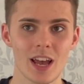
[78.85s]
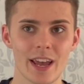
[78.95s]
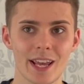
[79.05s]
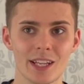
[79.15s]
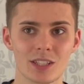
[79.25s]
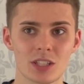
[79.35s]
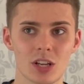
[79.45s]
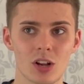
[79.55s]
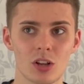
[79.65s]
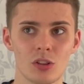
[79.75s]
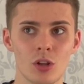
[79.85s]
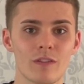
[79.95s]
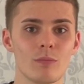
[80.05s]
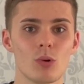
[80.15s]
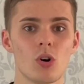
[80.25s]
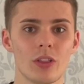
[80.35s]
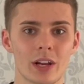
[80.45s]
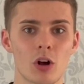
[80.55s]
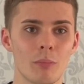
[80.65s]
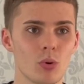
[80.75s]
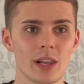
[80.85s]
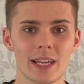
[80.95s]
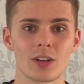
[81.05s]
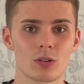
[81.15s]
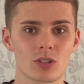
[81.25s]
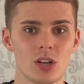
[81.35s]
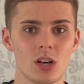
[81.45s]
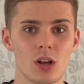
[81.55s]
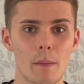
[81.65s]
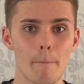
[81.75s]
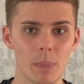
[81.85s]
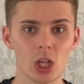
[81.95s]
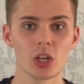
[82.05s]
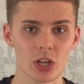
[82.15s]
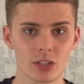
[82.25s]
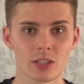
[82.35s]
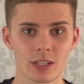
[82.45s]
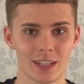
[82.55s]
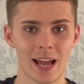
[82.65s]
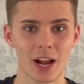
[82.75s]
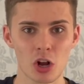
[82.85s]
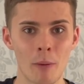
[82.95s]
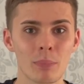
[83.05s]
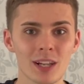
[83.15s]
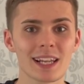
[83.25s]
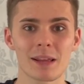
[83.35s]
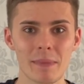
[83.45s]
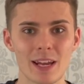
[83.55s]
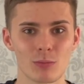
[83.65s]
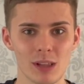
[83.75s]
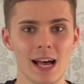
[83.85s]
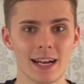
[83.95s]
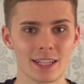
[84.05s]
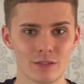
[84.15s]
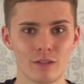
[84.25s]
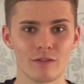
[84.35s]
is nothing more than complete and utter like completely made up lies for